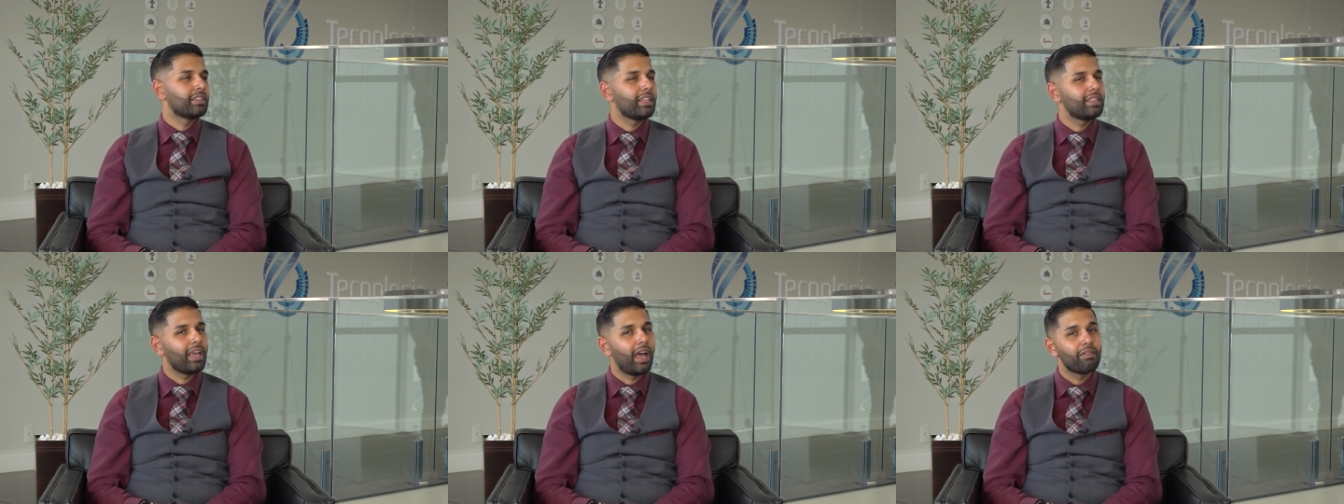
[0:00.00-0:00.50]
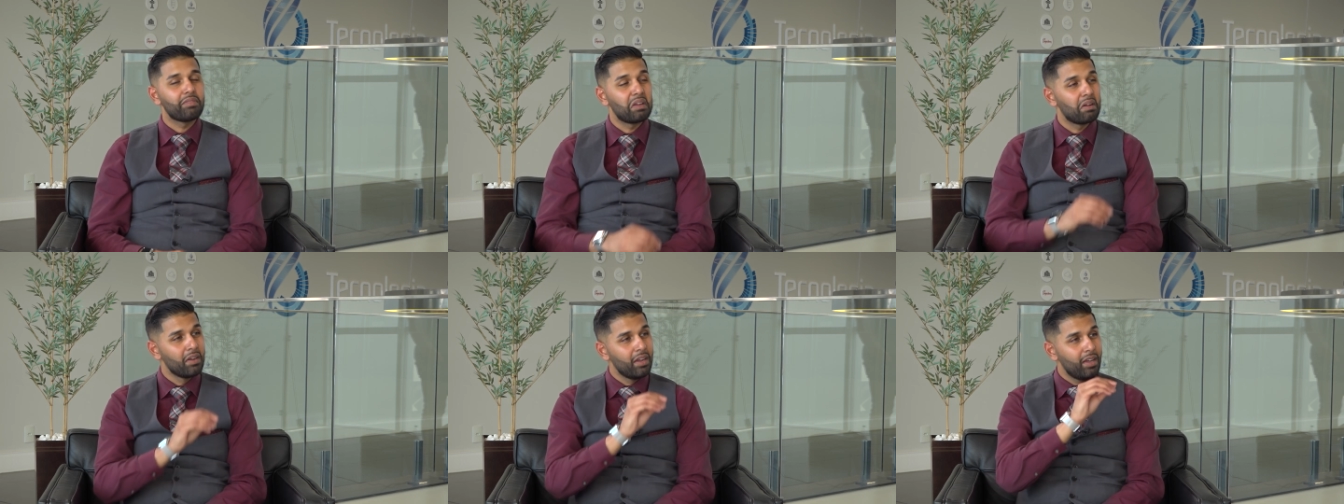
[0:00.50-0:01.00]
that they have
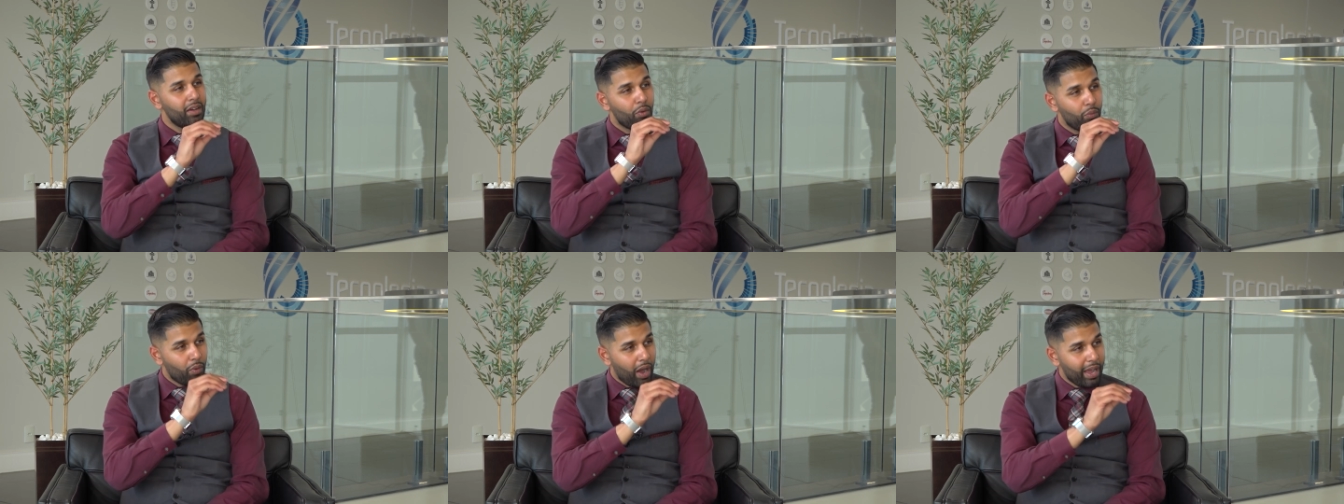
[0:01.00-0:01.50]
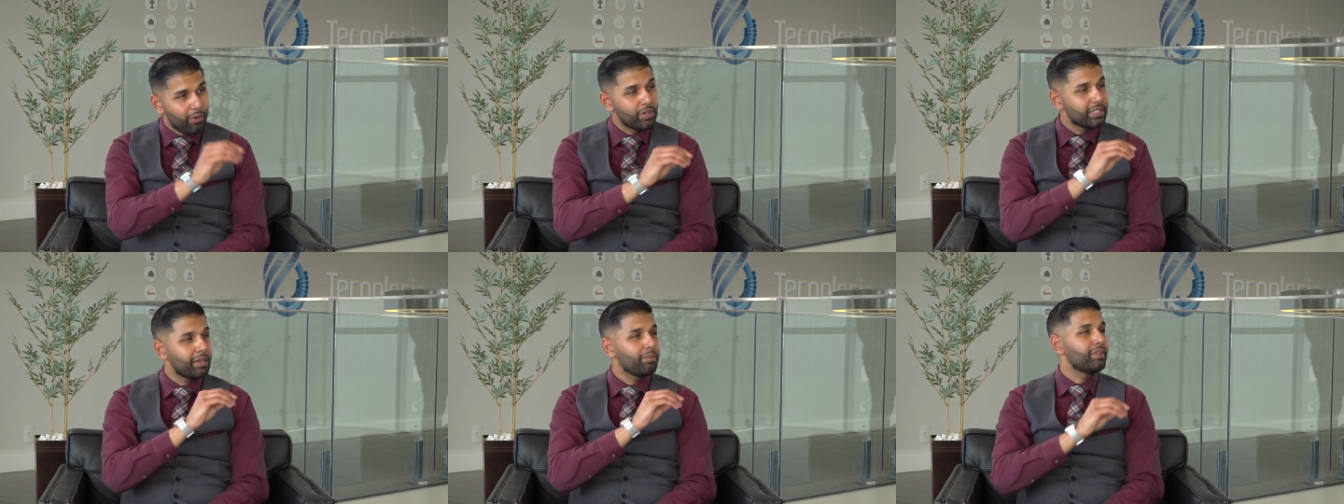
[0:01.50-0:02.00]
there. I
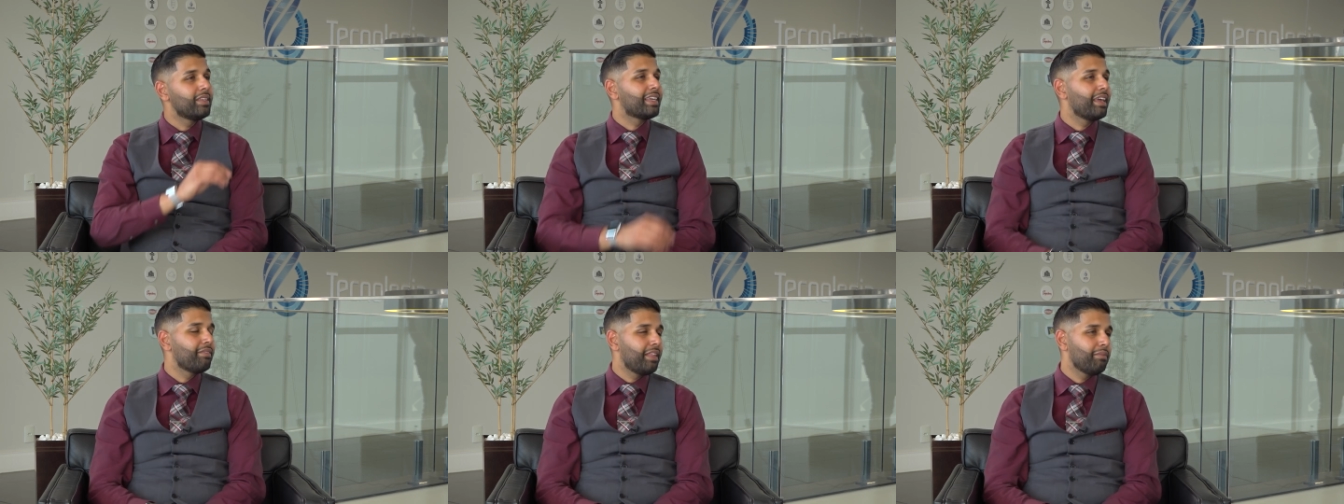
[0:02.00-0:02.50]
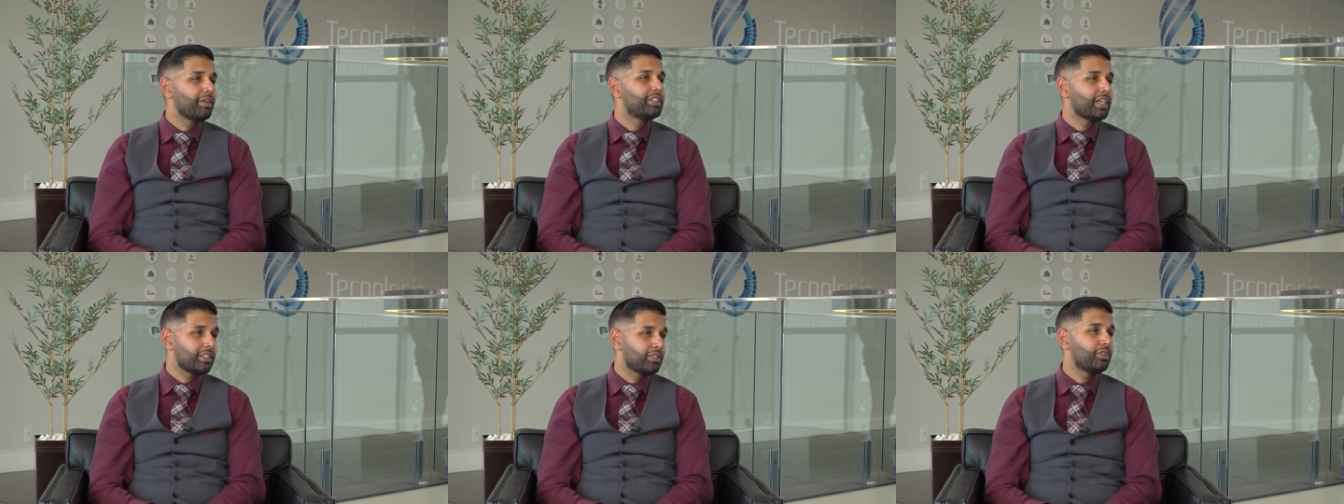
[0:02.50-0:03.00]
was able to give them a
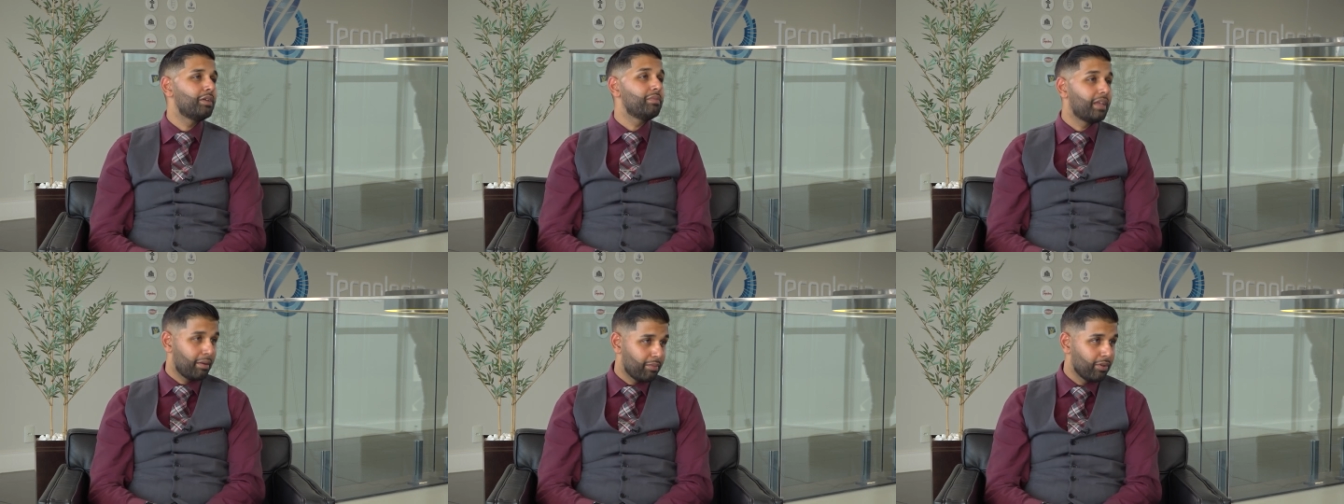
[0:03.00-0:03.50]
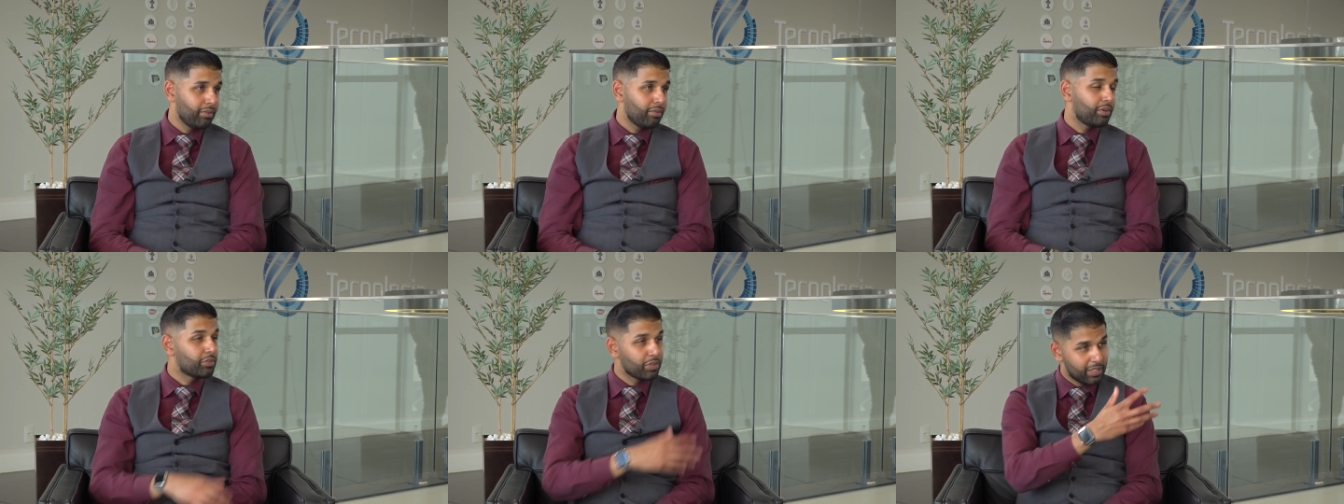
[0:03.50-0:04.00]
Jetstream demo,
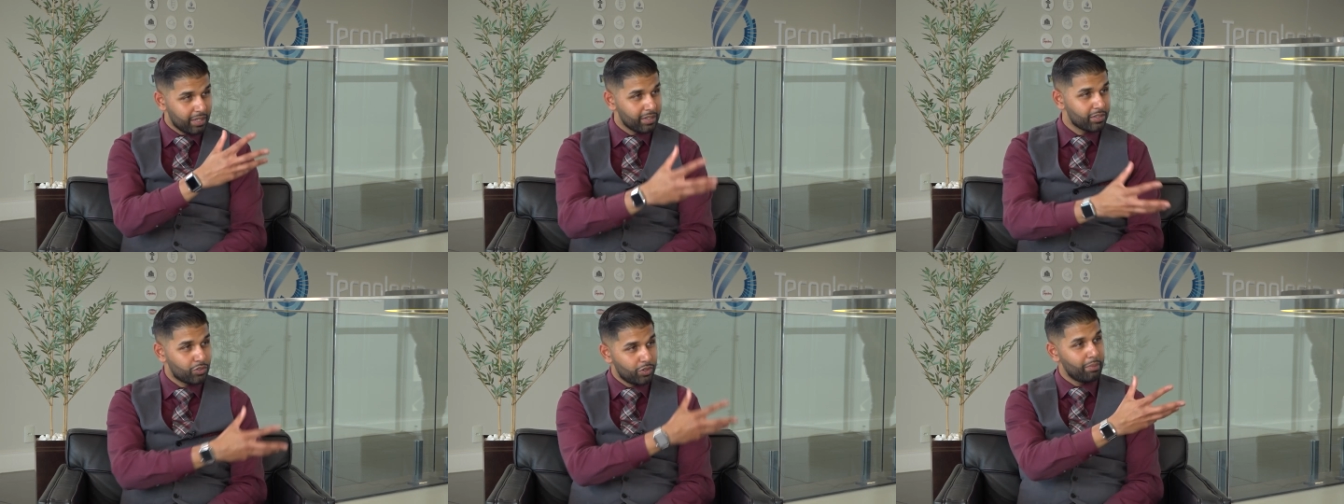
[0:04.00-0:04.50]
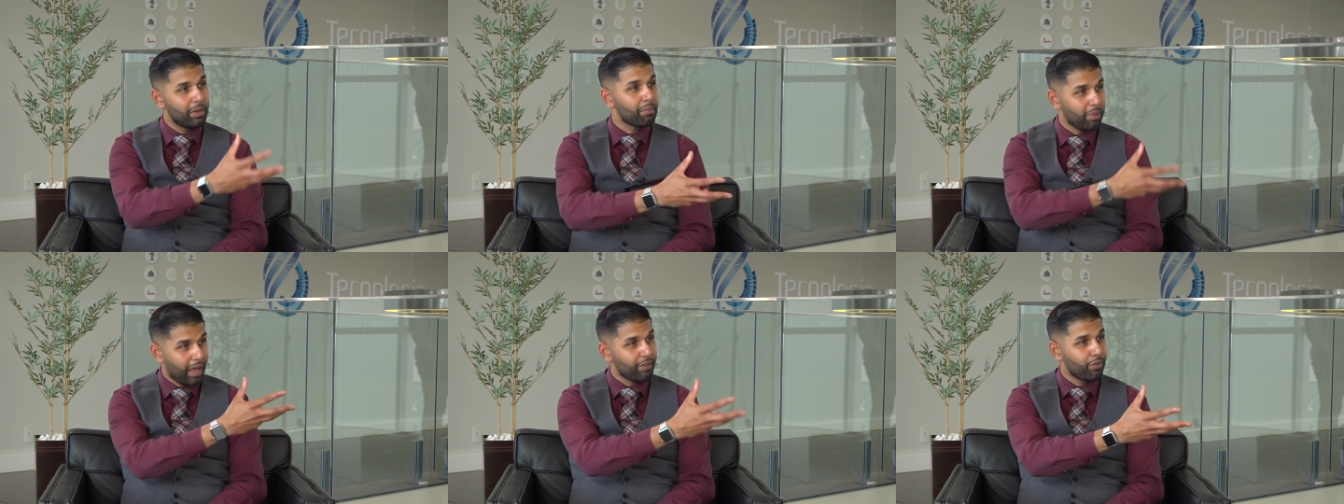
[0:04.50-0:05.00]
which was the streaming
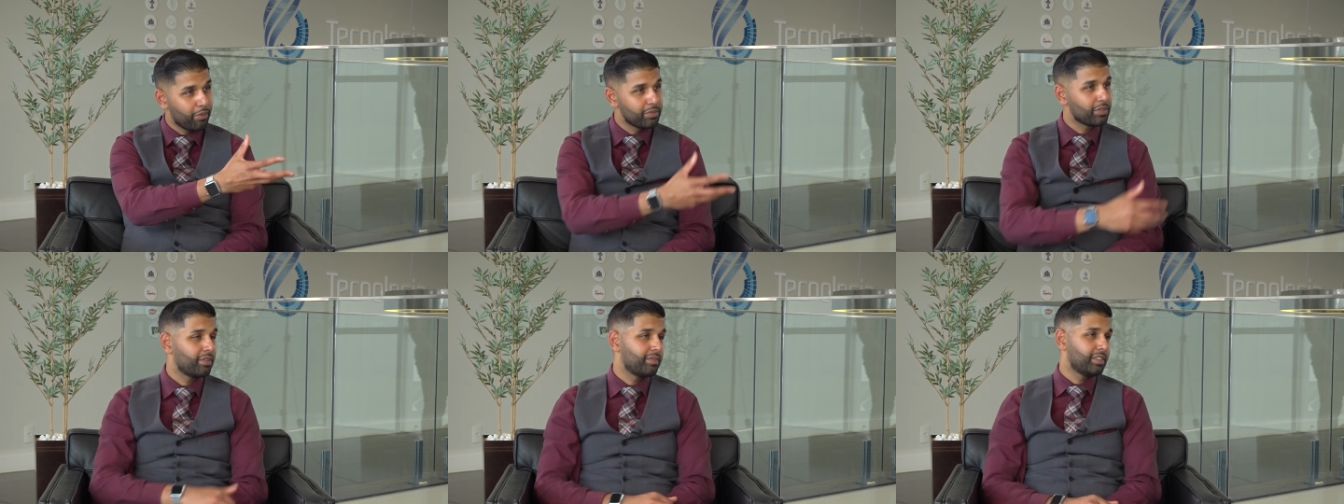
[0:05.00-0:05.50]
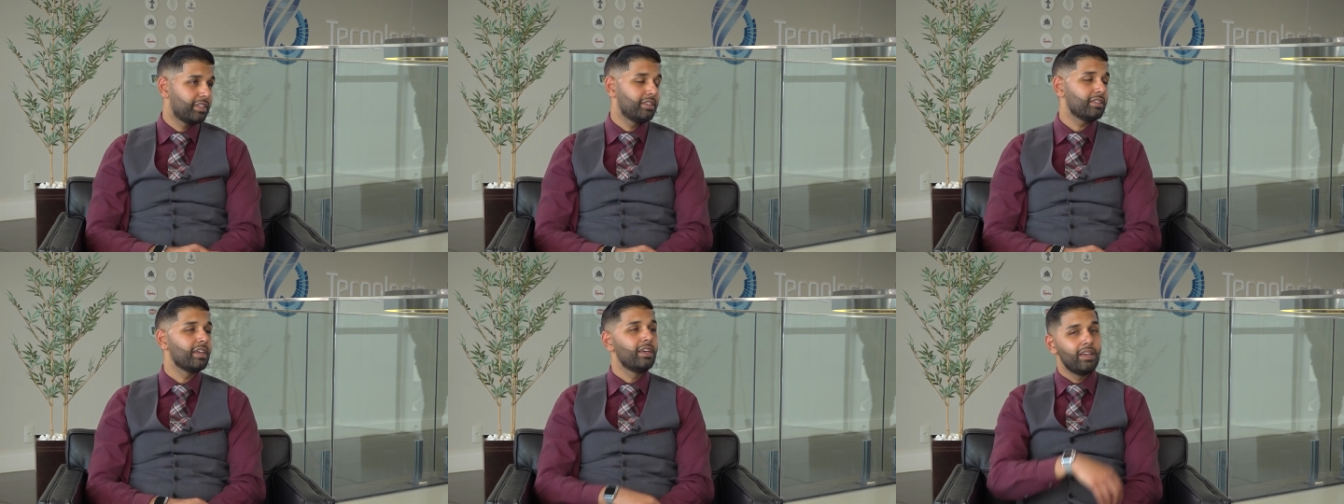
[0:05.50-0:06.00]
platform services